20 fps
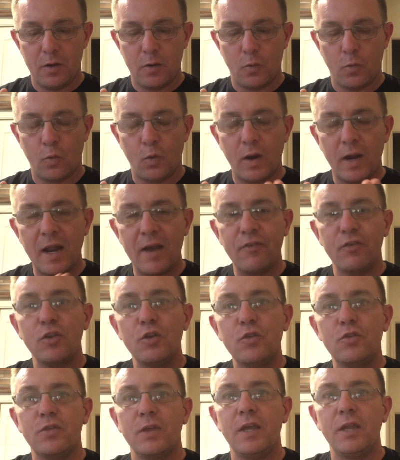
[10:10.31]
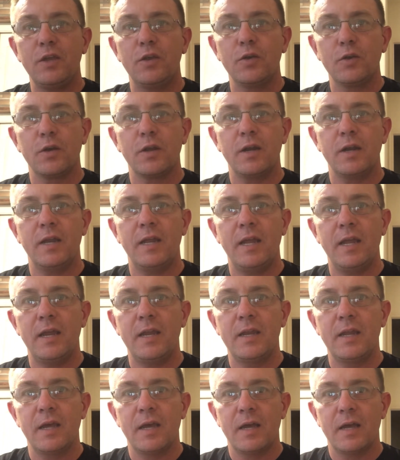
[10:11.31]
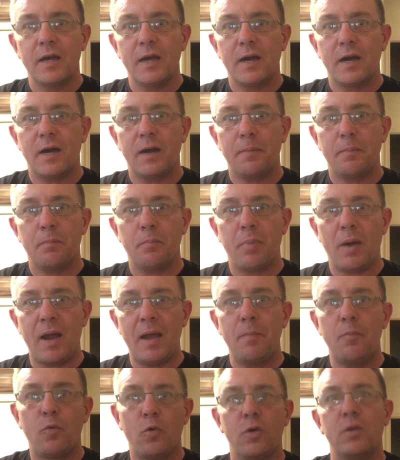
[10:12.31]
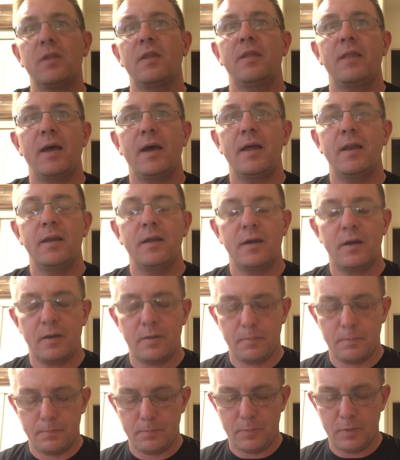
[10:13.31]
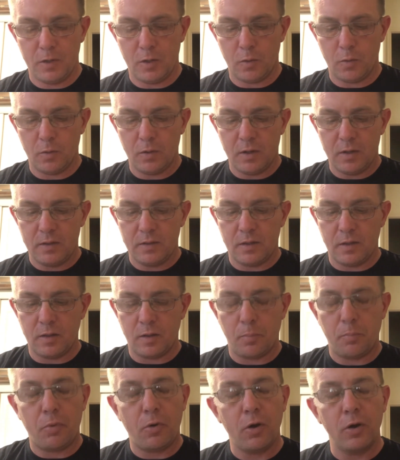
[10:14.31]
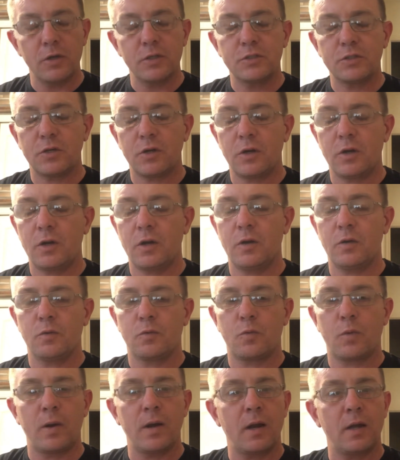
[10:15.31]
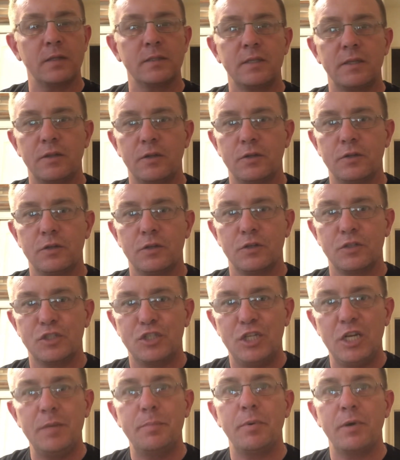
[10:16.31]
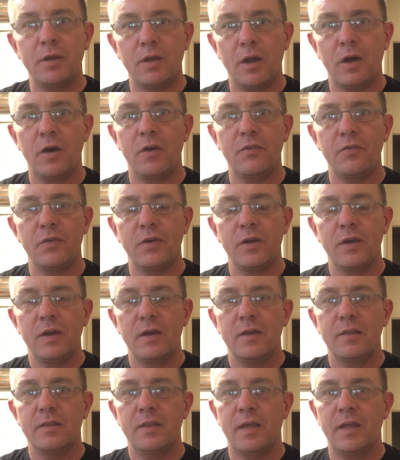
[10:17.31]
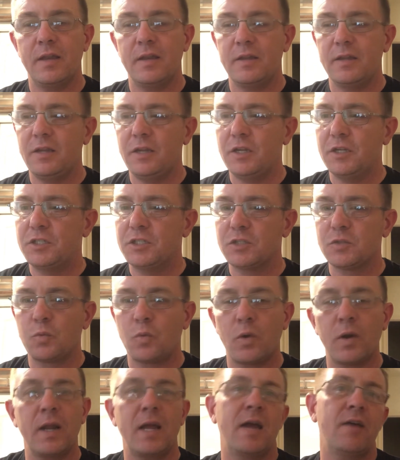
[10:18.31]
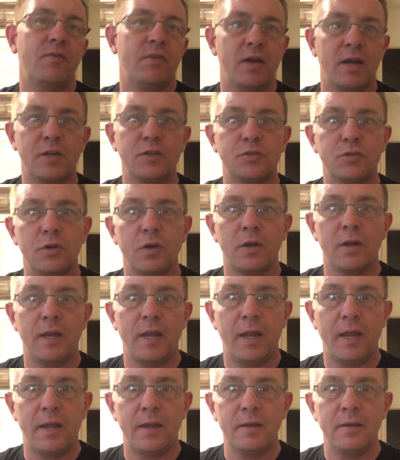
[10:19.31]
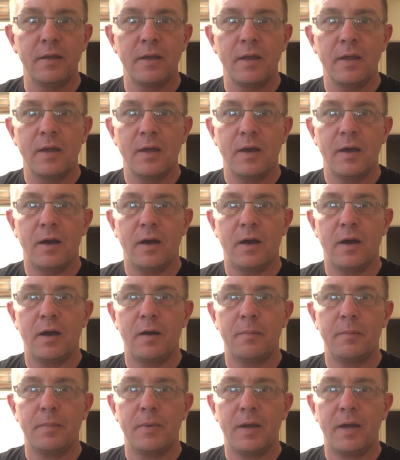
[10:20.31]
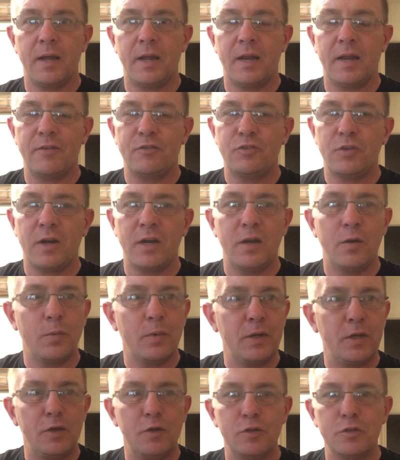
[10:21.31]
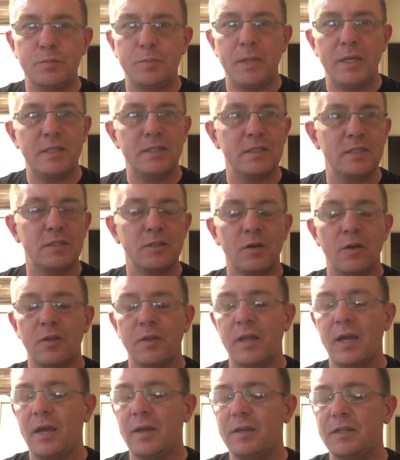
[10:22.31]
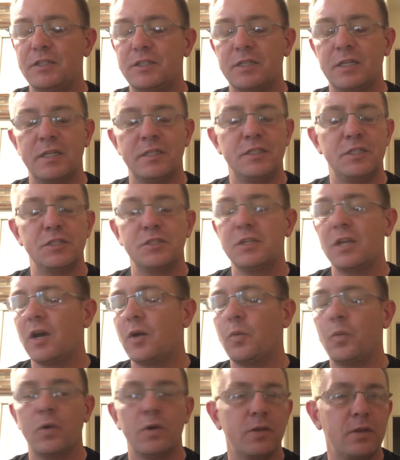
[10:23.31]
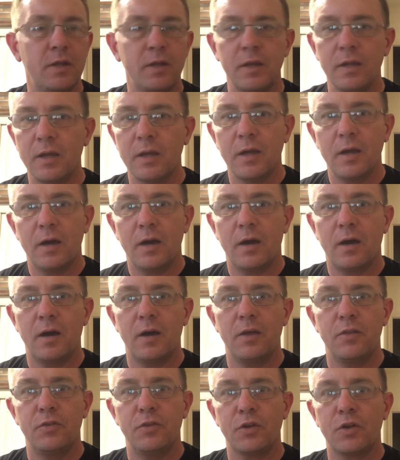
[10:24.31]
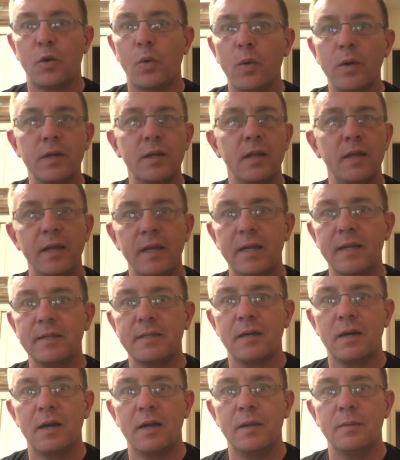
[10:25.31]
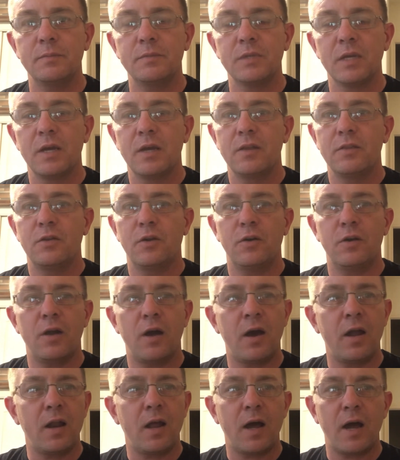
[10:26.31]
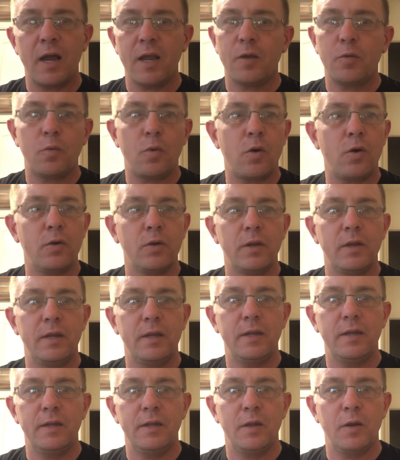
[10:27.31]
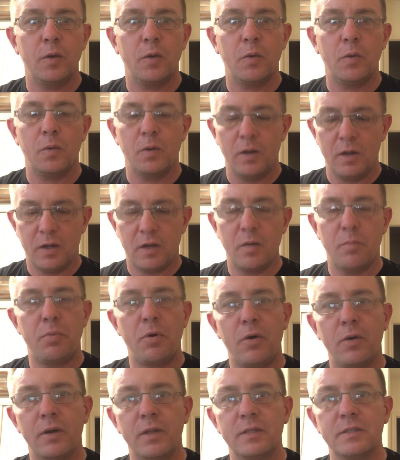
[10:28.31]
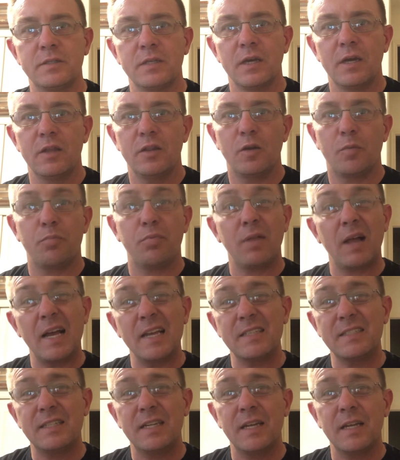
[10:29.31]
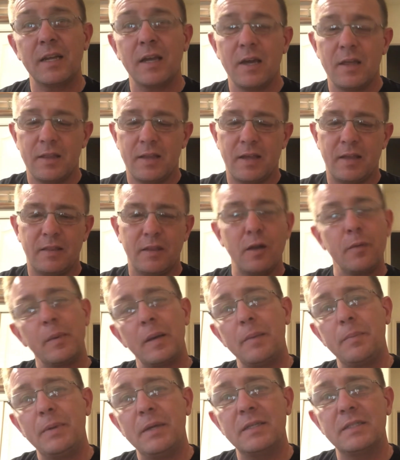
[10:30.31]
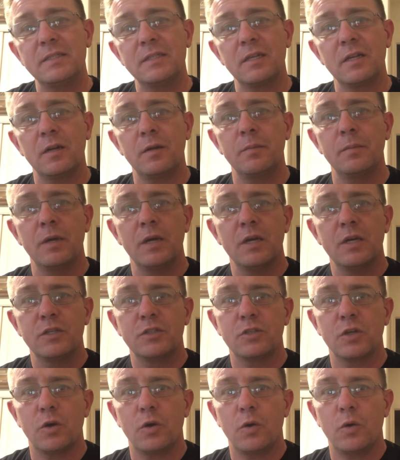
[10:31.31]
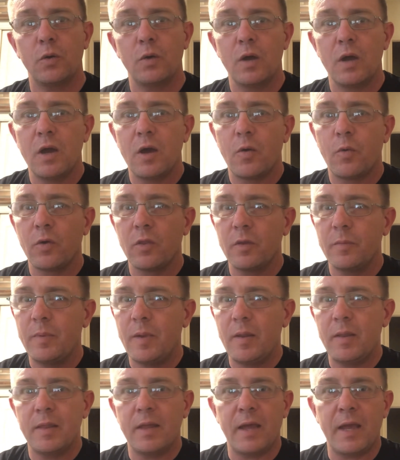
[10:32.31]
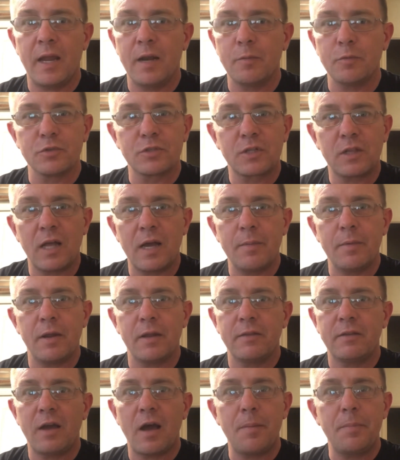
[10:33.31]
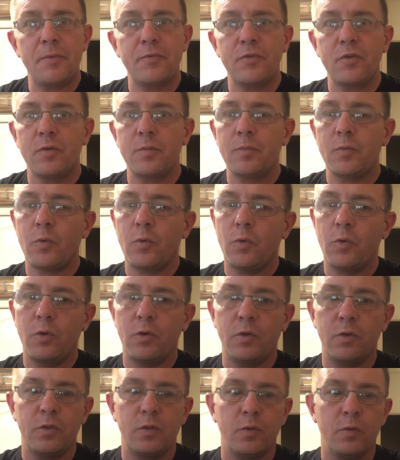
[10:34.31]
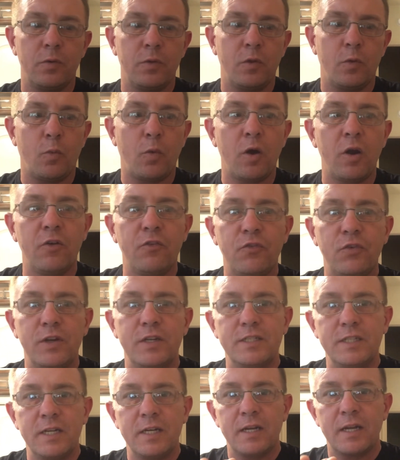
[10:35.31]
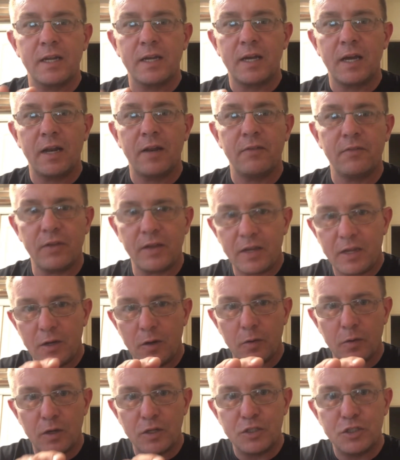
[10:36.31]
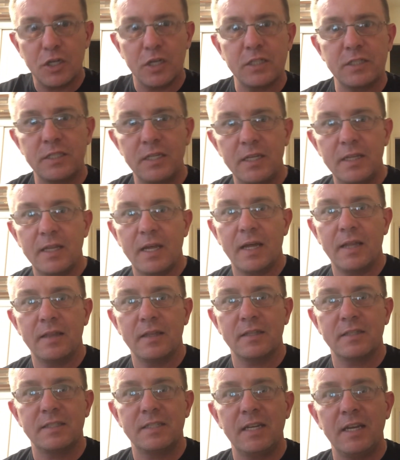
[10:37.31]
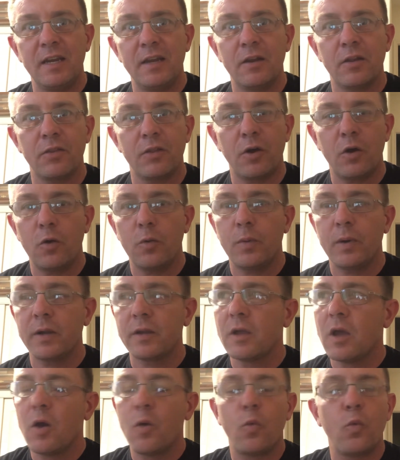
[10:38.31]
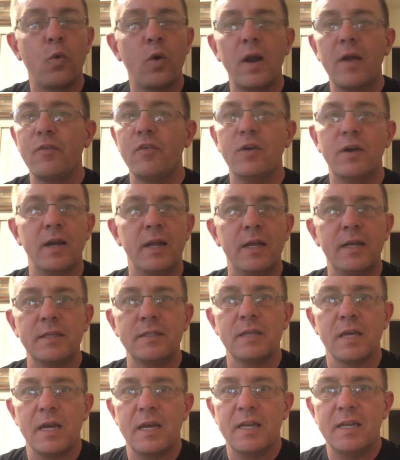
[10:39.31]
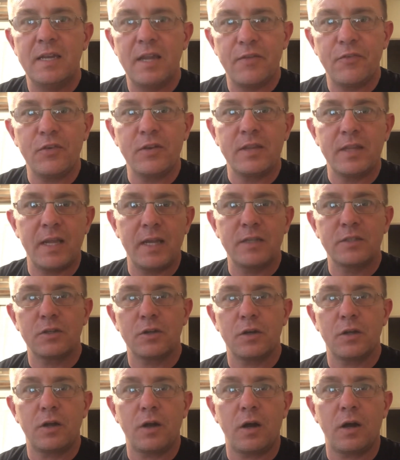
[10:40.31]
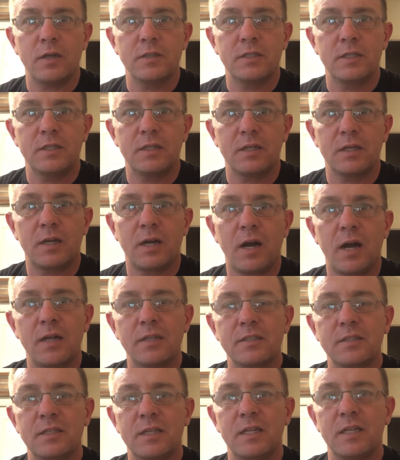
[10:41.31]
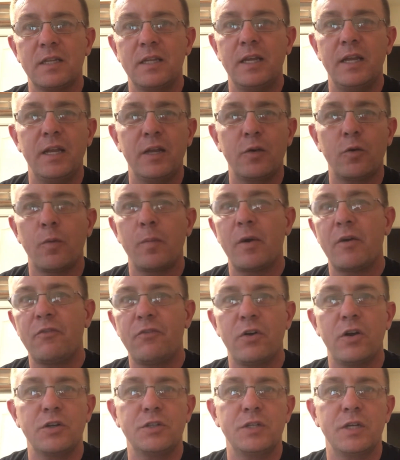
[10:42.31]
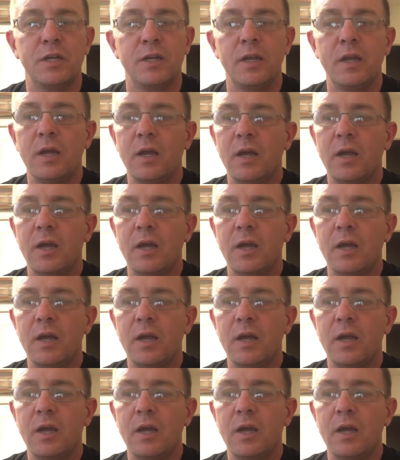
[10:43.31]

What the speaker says: Whatever you think you're going to need, buy more than that. You know, the parts are quite honestly, they're cheap enough that you just want to have extra on hand. And I've tried to reuse pieces and all that. It's just not worth it. They're going to leak at times. They're not high quality, you know, components. They're plastic. You got little bitty pieces in them. So whether it be the animals climbing on top of them or the water freezing and kind of like, you know, adjusting the seating on the O-ring, whatever it is, different things are going to cause it to constantly leak or malfunction.